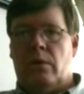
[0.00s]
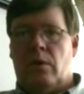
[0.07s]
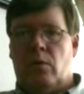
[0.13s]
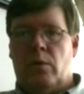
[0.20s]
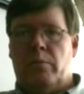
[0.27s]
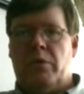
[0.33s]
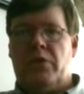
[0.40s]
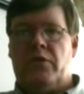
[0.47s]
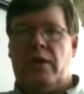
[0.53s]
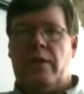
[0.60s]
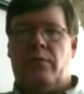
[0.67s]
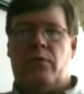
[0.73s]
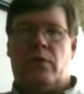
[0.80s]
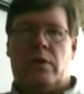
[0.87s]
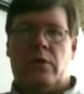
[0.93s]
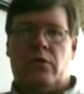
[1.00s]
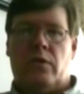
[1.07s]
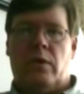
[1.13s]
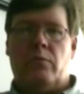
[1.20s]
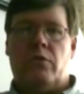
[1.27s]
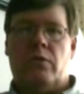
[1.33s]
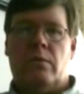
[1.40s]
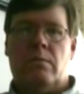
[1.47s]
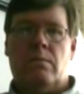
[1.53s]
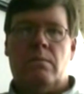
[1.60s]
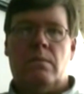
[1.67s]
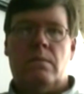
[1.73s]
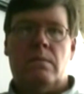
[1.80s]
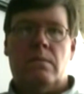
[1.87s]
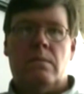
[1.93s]
would be safe for consumption.
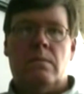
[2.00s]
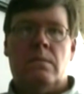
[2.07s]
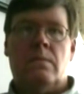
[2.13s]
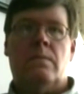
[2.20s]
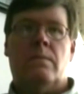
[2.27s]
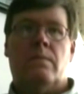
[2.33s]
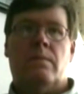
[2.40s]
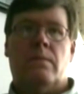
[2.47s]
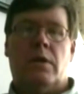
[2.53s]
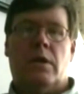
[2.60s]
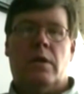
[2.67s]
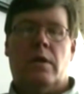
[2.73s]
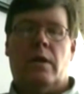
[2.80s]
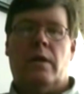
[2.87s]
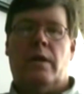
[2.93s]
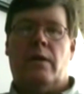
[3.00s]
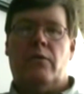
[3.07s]
And